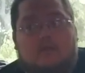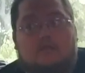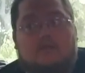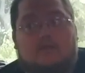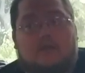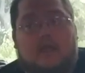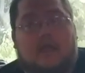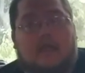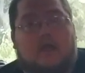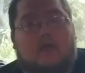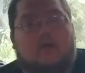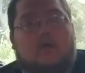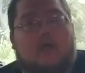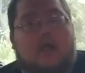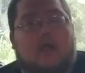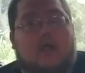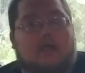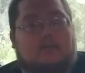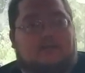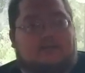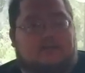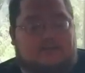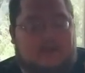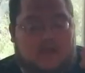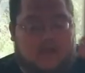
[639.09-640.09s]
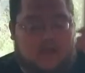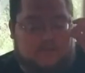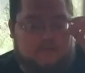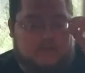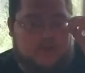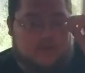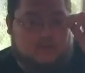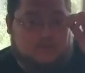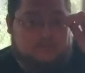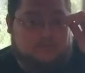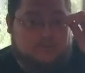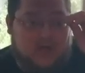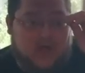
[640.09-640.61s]
Now, as time
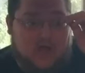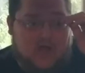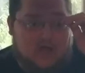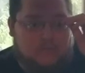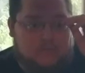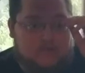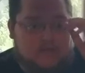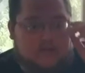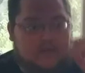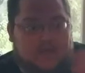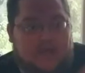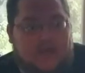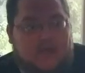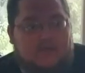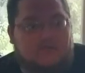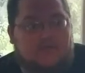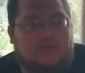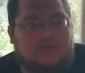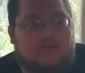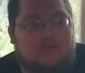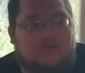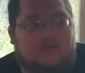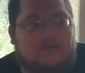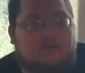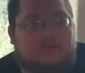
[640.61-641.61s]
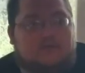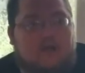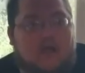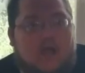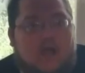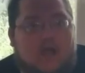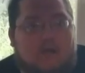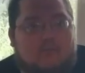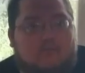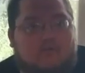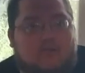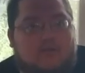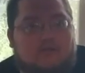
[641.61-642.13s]
goes by, we get the
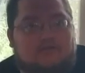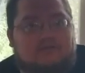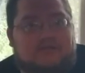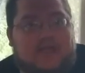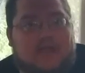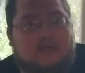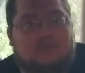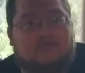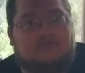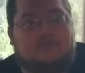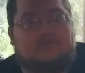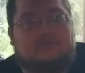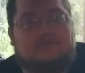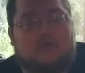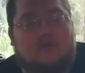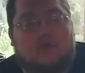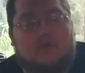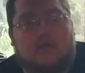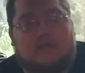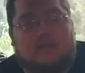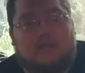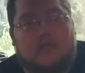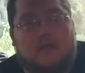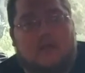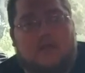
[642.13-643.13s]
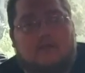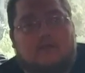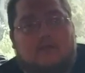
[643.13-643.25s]
Time Runs Out storyline.